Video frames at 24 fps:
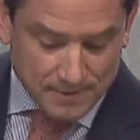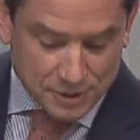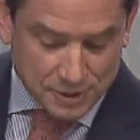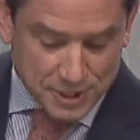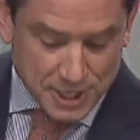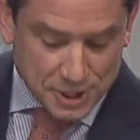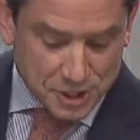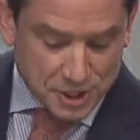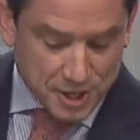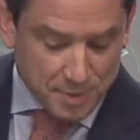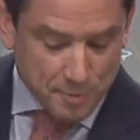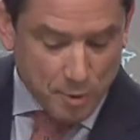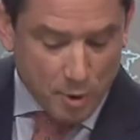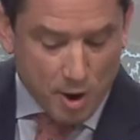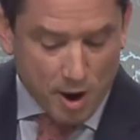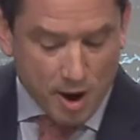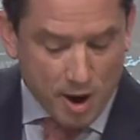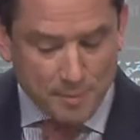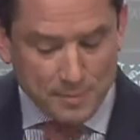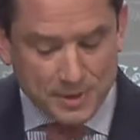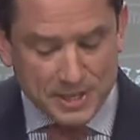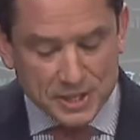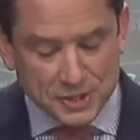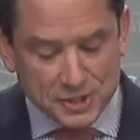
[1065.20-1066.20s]

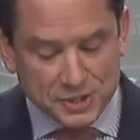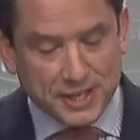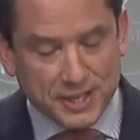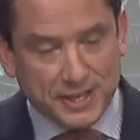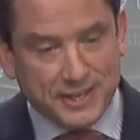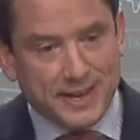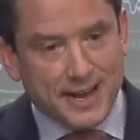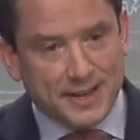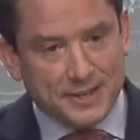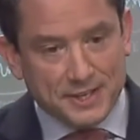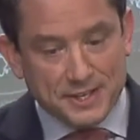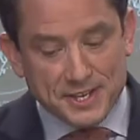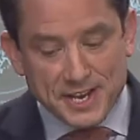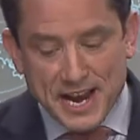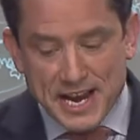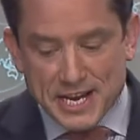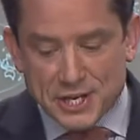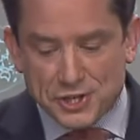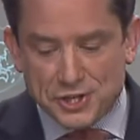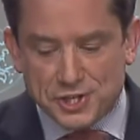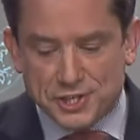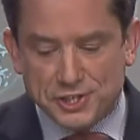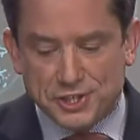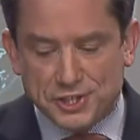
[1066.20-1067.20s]
Jaish-e-Mohammed is a United
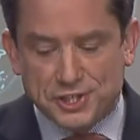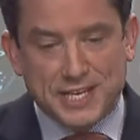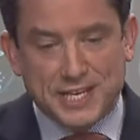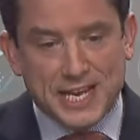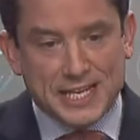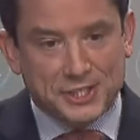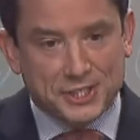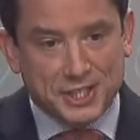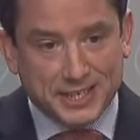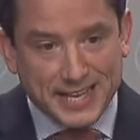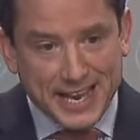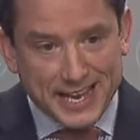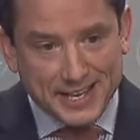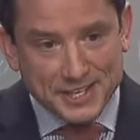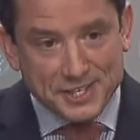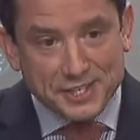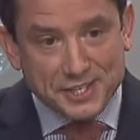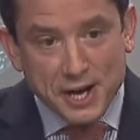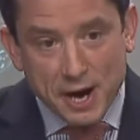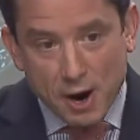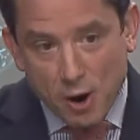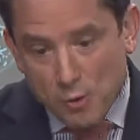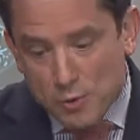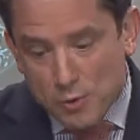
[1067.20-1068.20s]
Nations
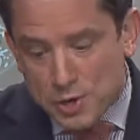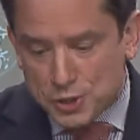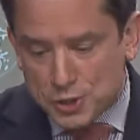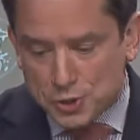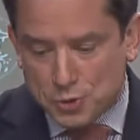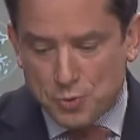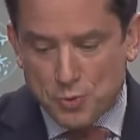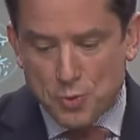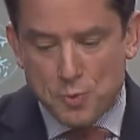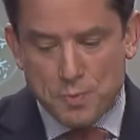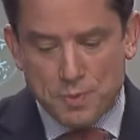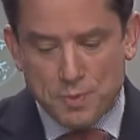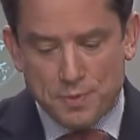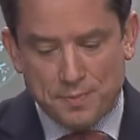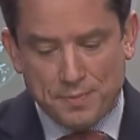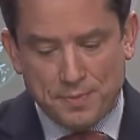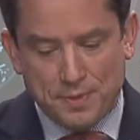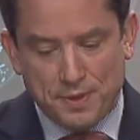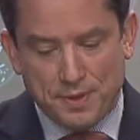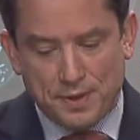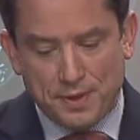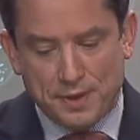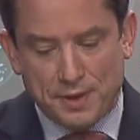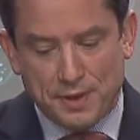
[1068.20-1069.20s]
designated terrorist group
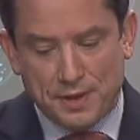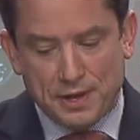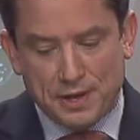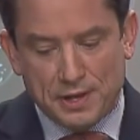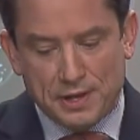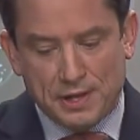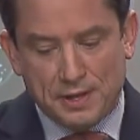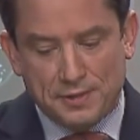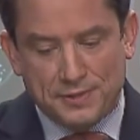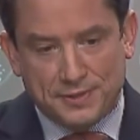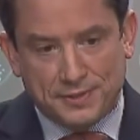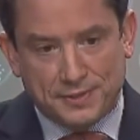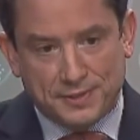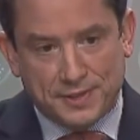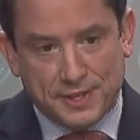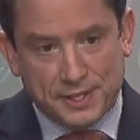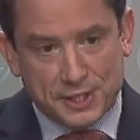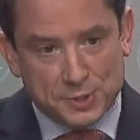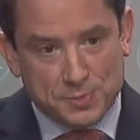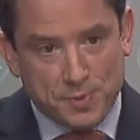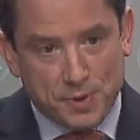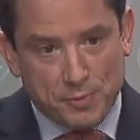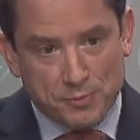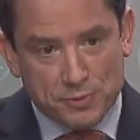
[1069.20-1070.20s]

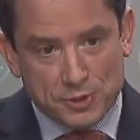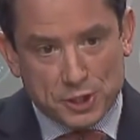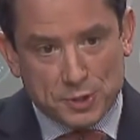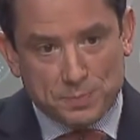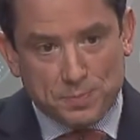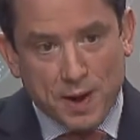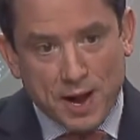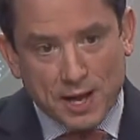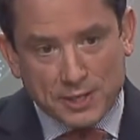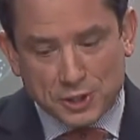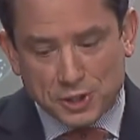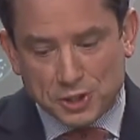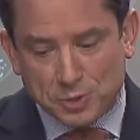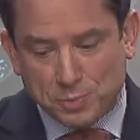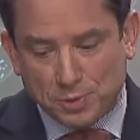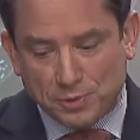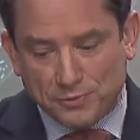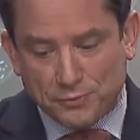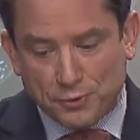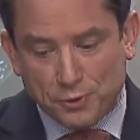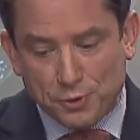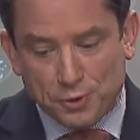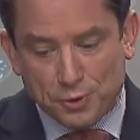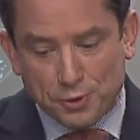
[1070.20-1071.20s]
that has been responsible
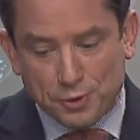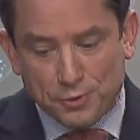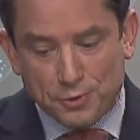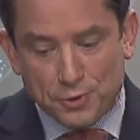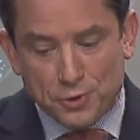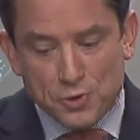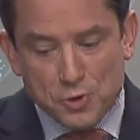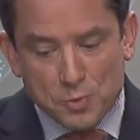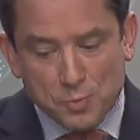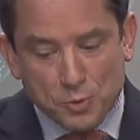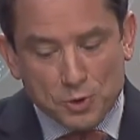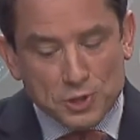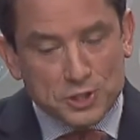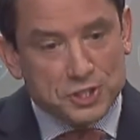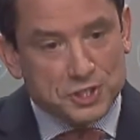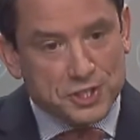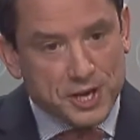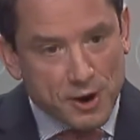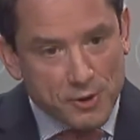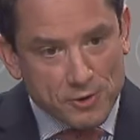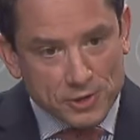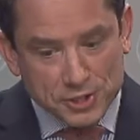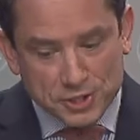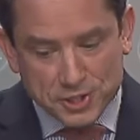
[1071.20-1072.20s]
for numerous
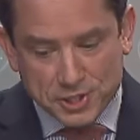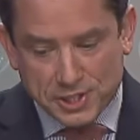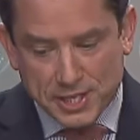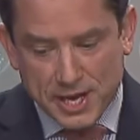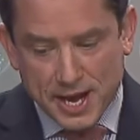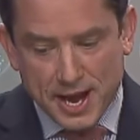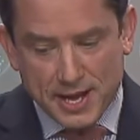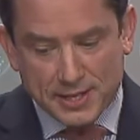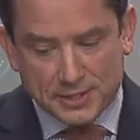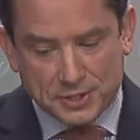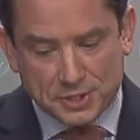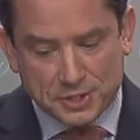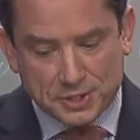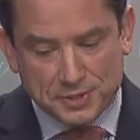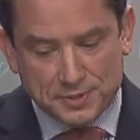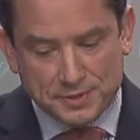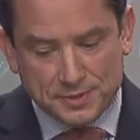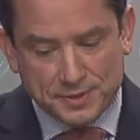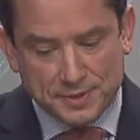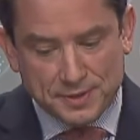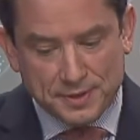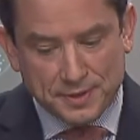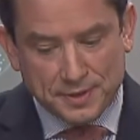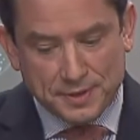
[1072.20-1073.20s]
terrorist attacks
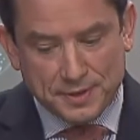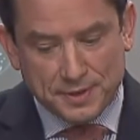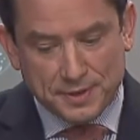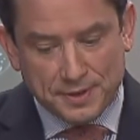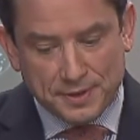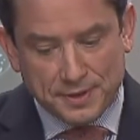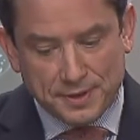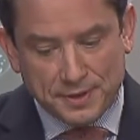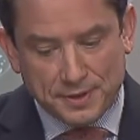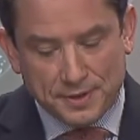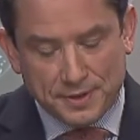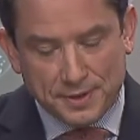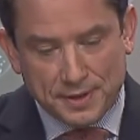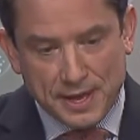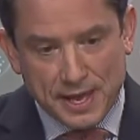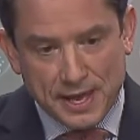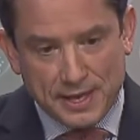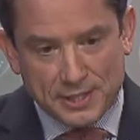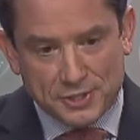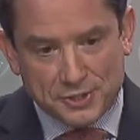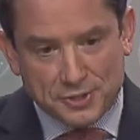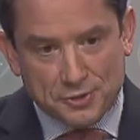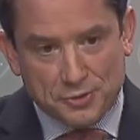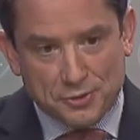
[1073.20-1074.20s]

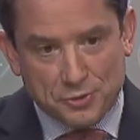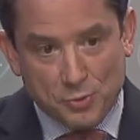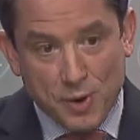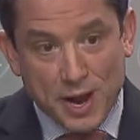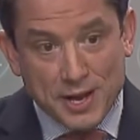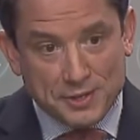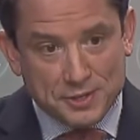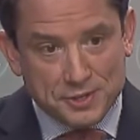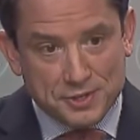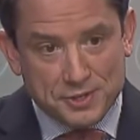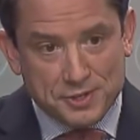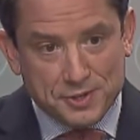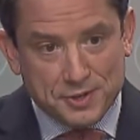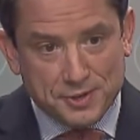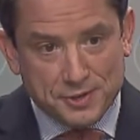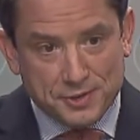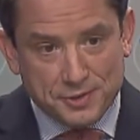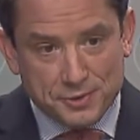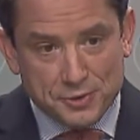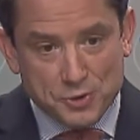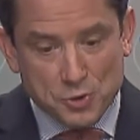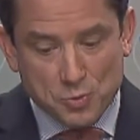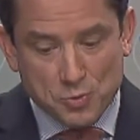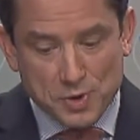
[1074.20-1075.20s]
and is a threat
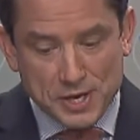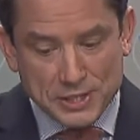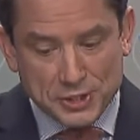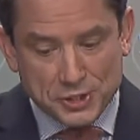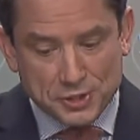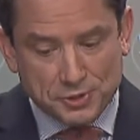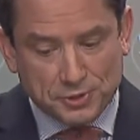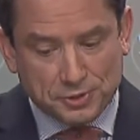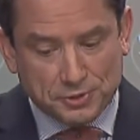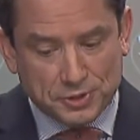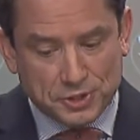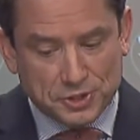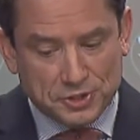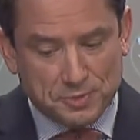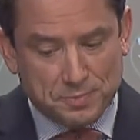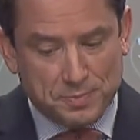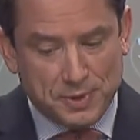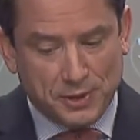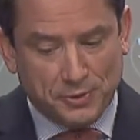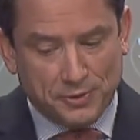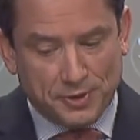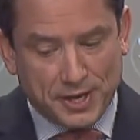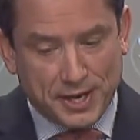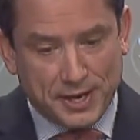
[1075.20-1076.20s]
to regional
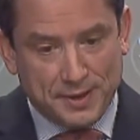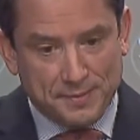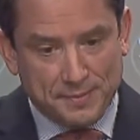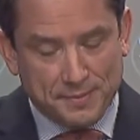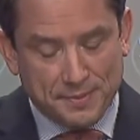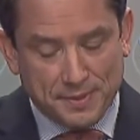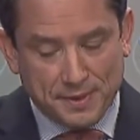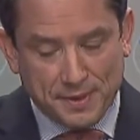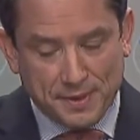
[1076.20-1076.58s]
stability.